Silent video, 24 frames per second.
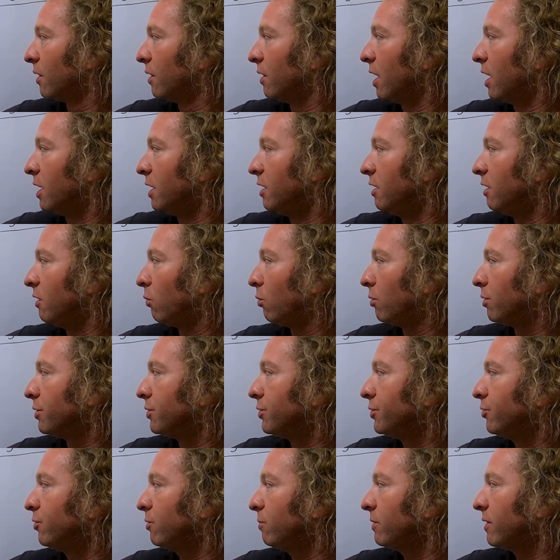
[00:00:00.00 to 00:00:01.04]
and here we'll
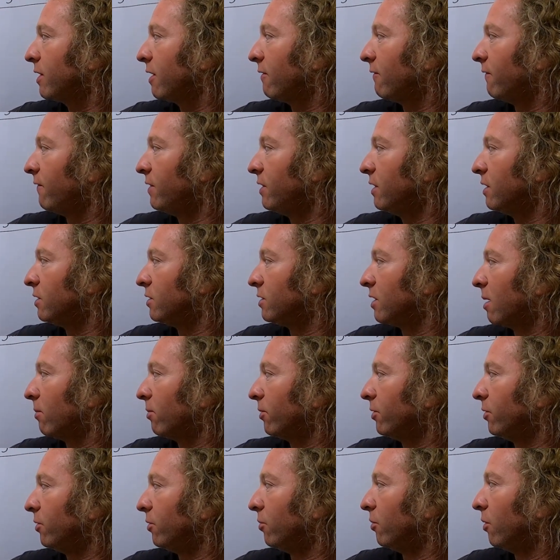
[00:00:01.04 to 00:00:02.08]
assume that V and
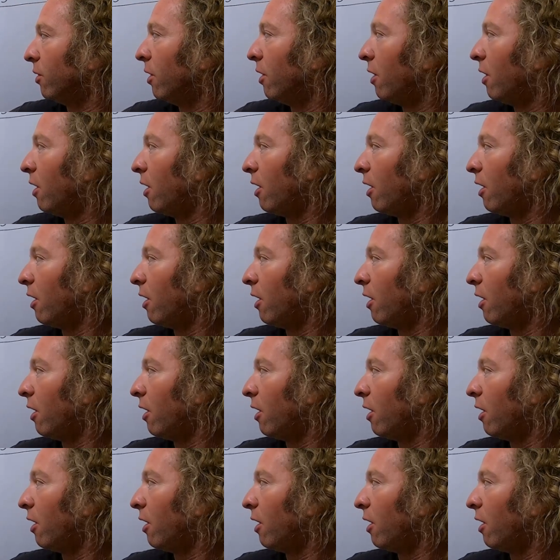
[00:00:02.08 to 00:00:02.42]
W